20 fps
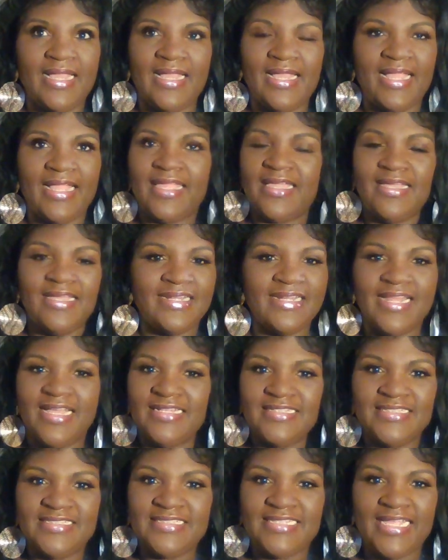I couldn't
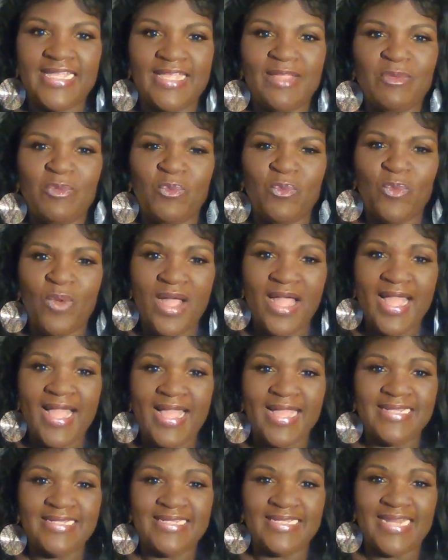understand
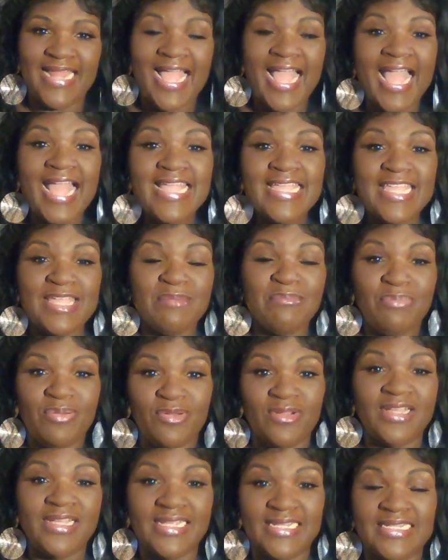why did I get
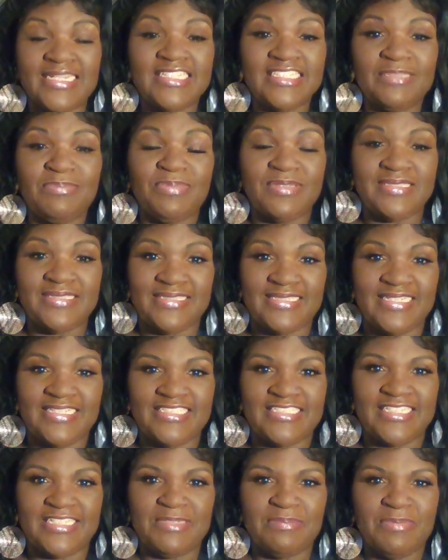put in this
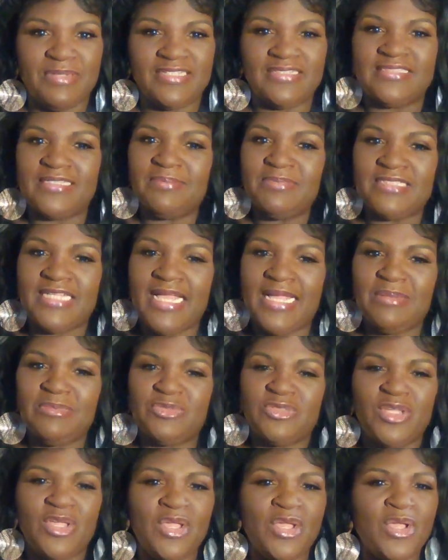position. But
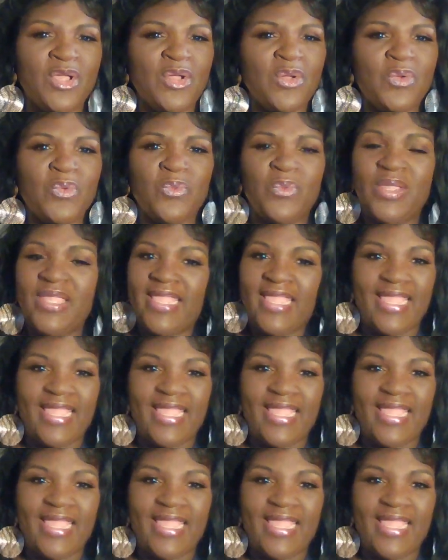sometimes we